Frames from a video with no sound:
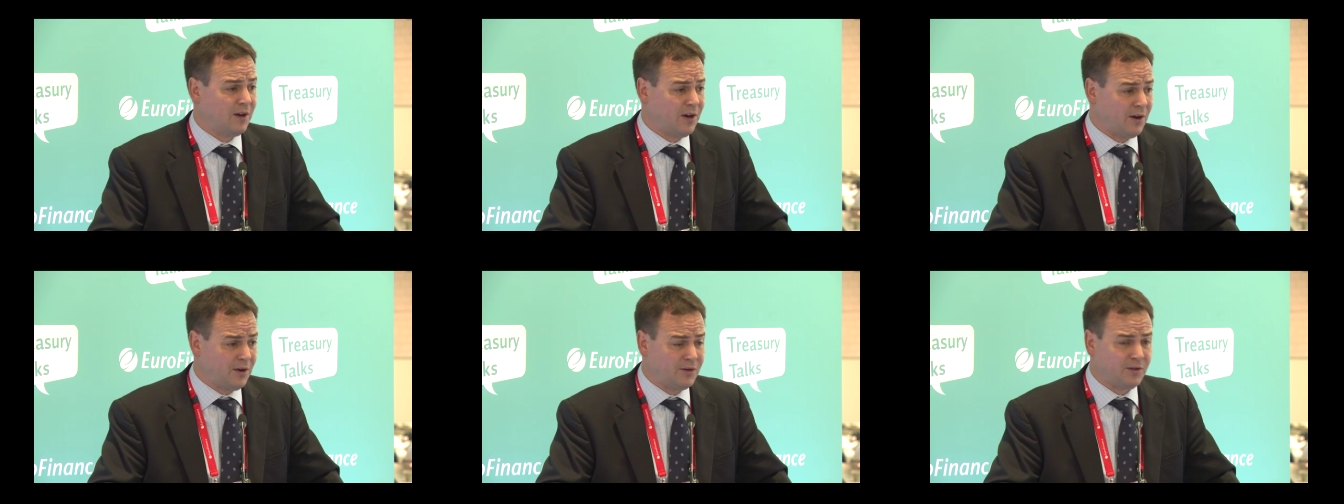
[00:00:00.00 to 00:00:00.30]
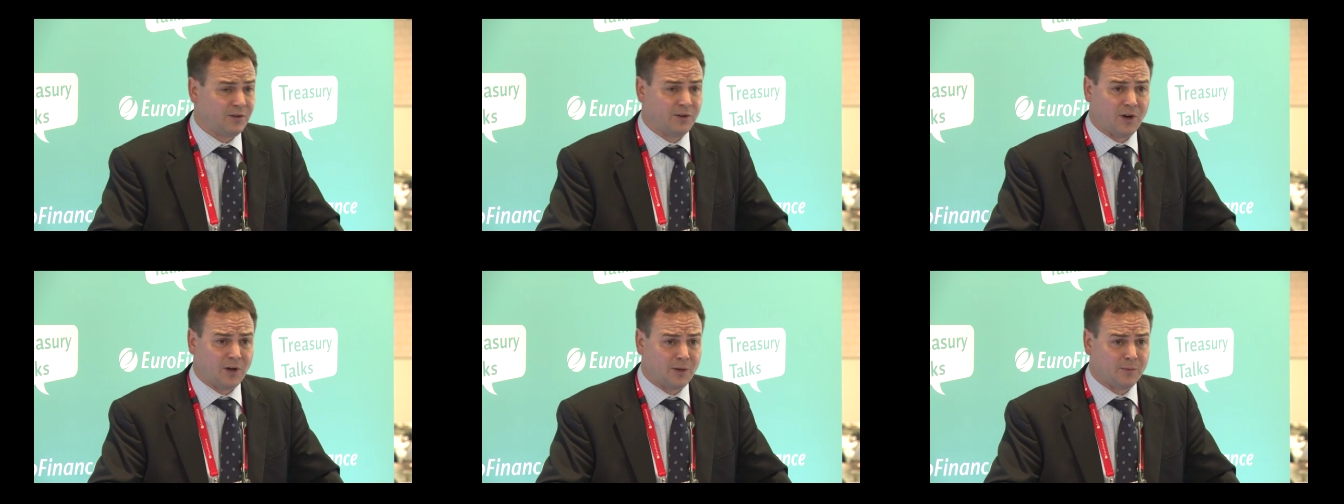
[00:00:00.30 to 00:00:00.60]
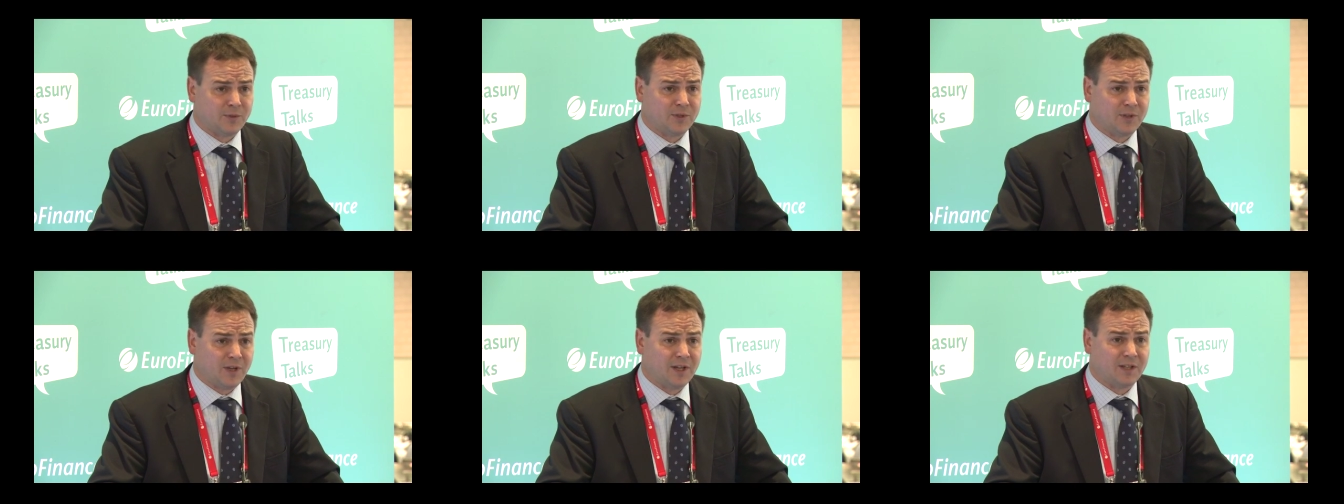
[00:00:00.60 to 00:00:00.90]
aren't
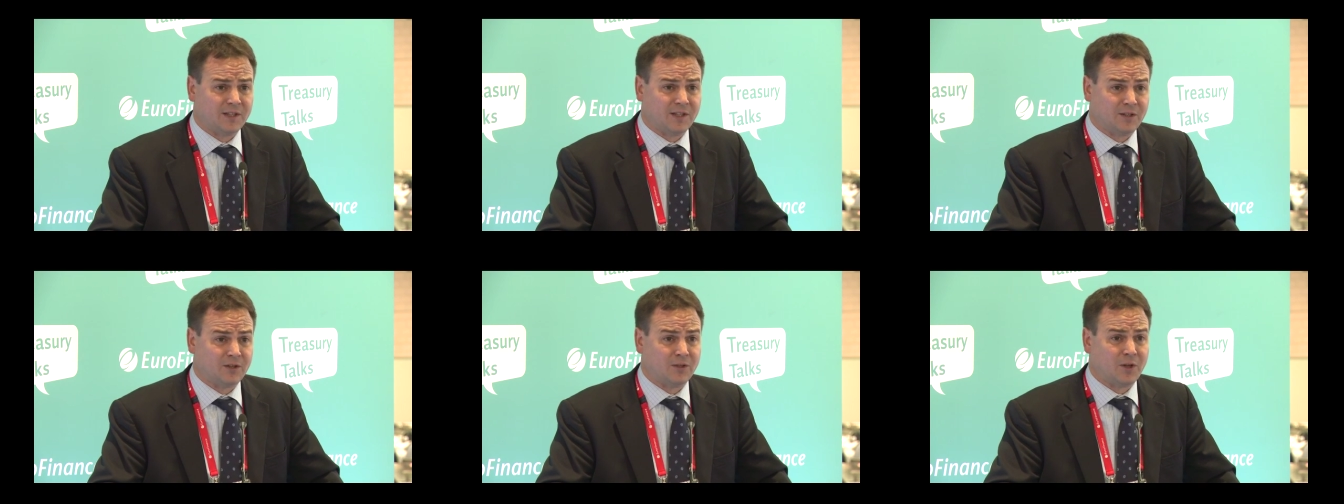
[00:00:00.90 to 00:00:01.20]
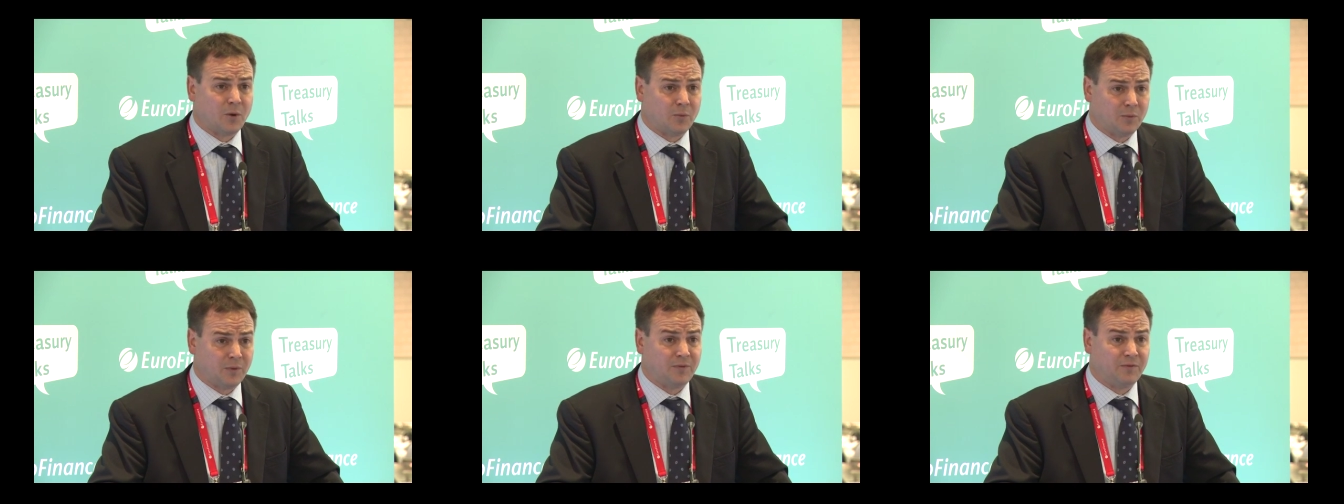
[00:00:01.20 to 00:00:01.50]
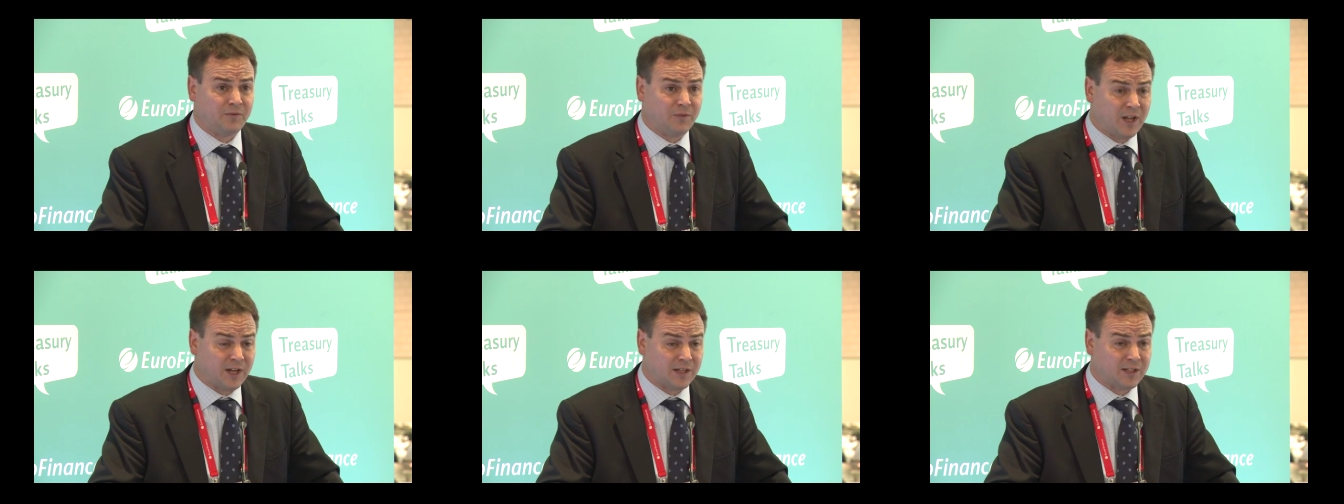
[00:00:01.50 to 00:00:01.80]
arm's length and don't
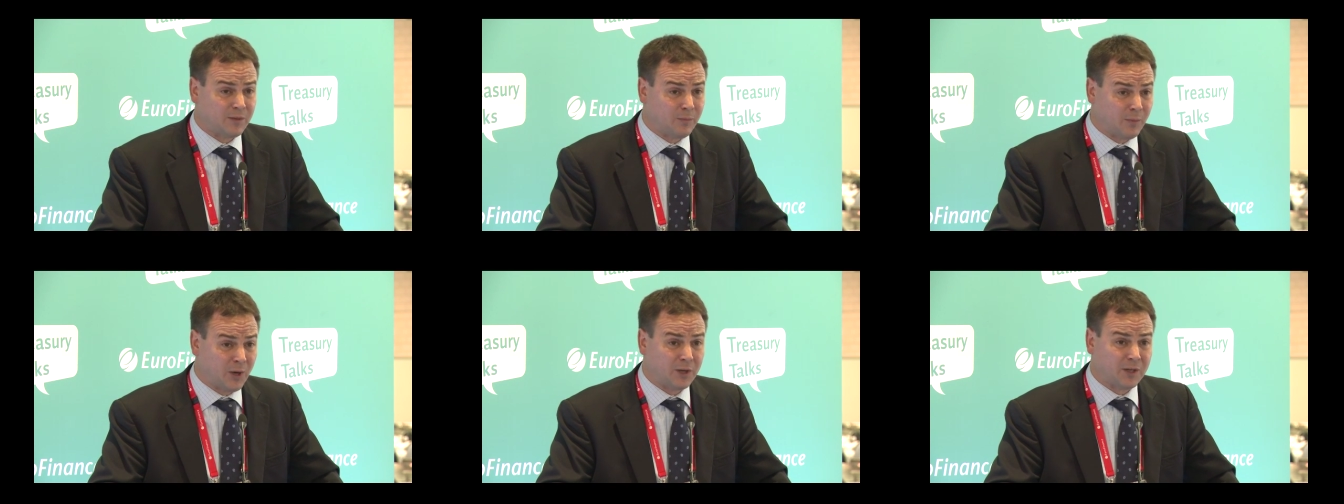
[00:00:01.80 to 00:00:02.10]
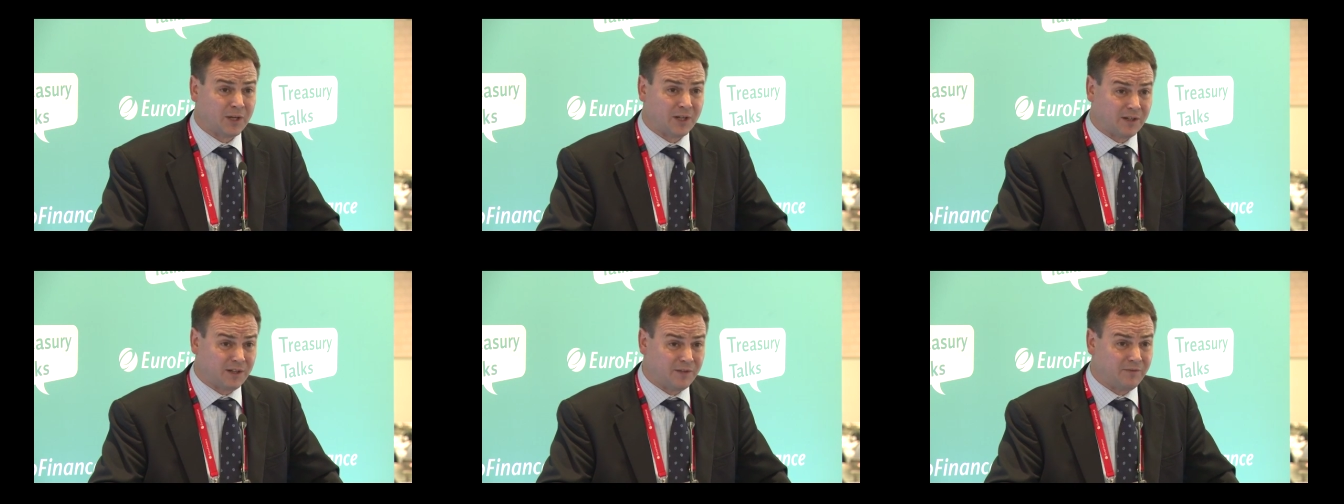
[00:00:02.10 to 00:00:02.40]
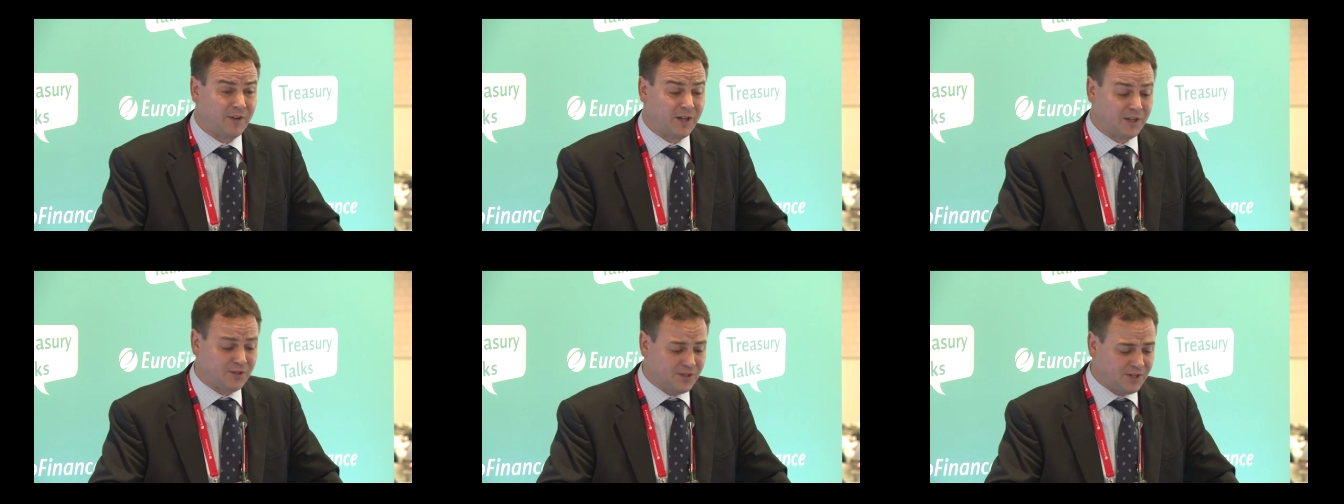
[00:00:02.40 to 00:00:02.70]
reflect the market
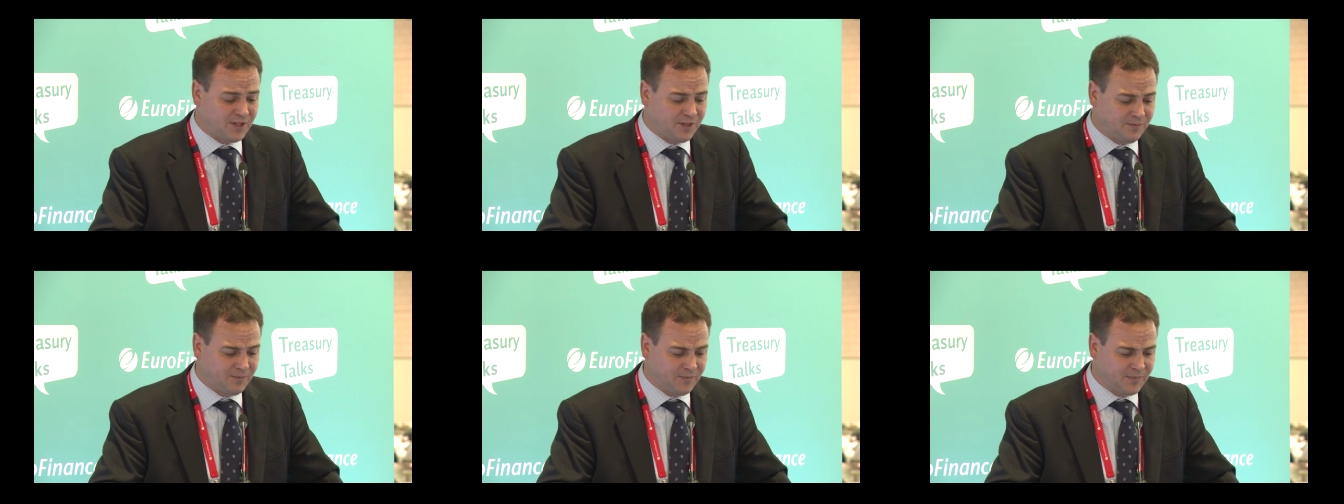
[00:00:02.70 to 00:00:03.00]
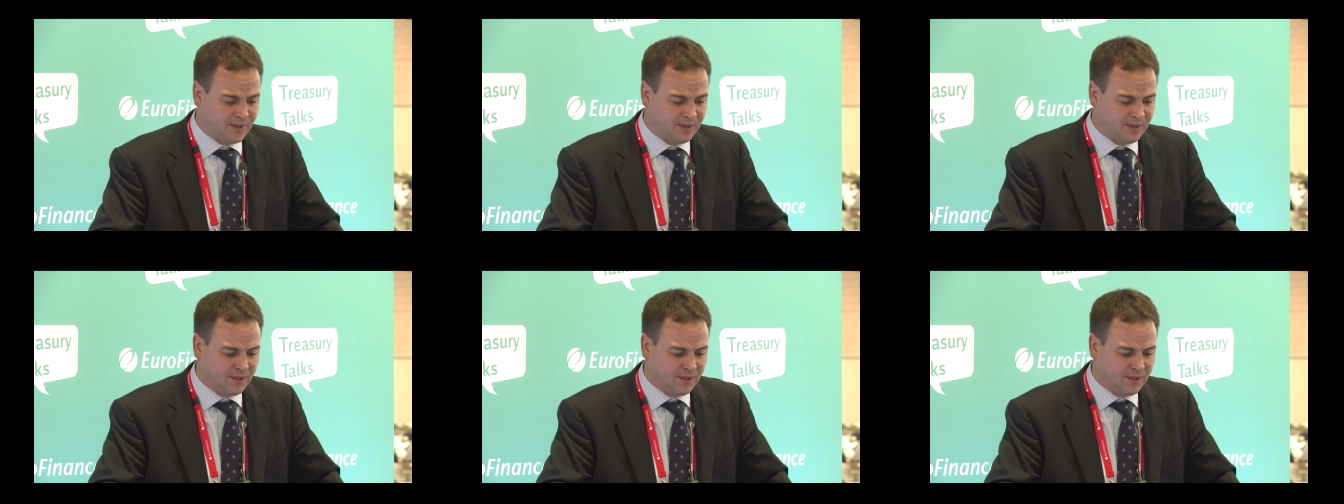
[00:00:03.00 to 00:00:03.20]
convention.